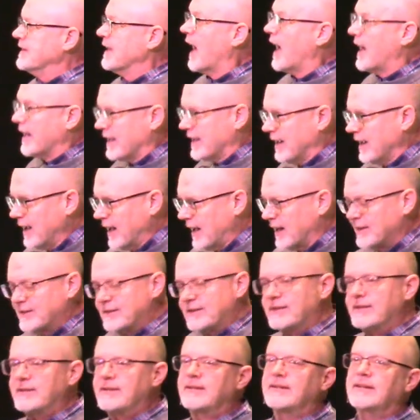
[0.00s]
not
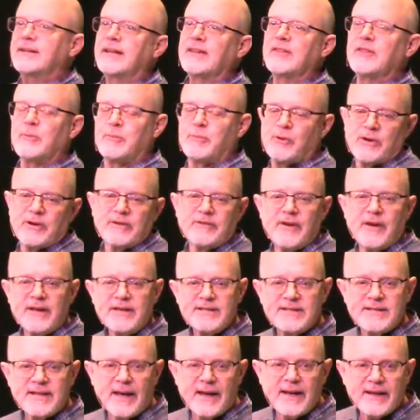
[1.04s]
yet in the book of
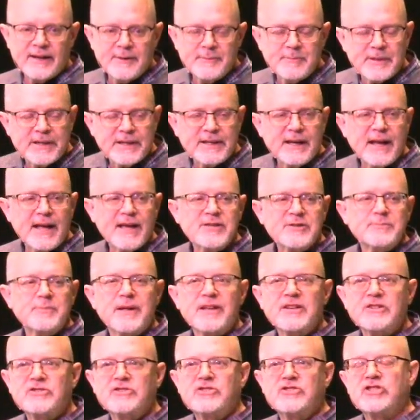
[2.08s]
Isaiah, but it has
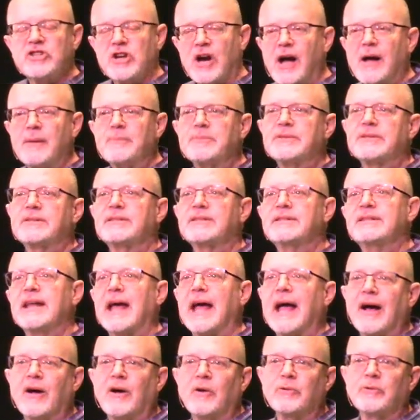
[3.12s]
been chopped
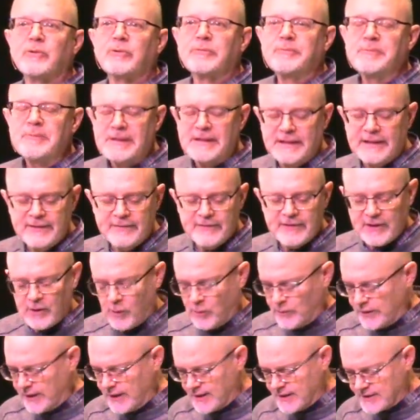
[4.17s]
down, leaving
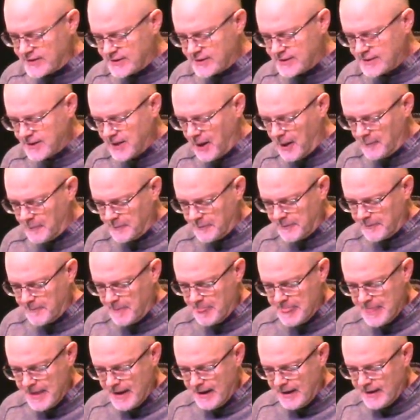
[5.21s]
only a stump.
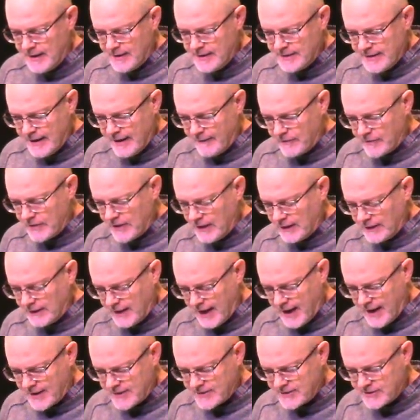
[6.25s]

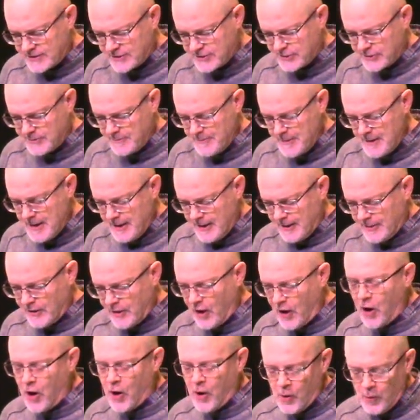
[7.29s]
Nevertheless,
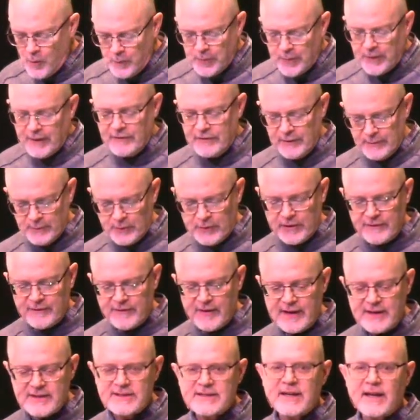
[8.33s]
the hope of the book of
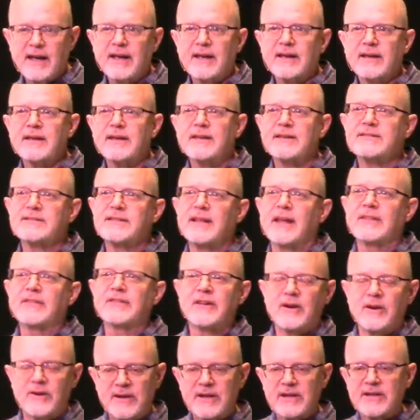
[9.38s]
Isaiah is that
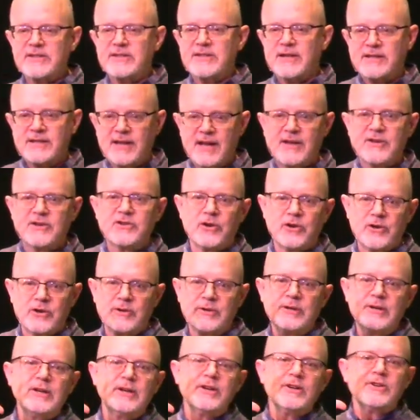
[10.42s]
there is a
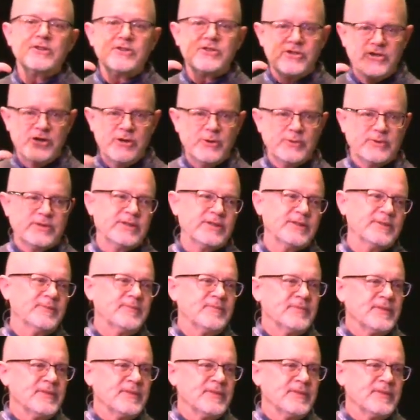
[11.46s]
tender shoot,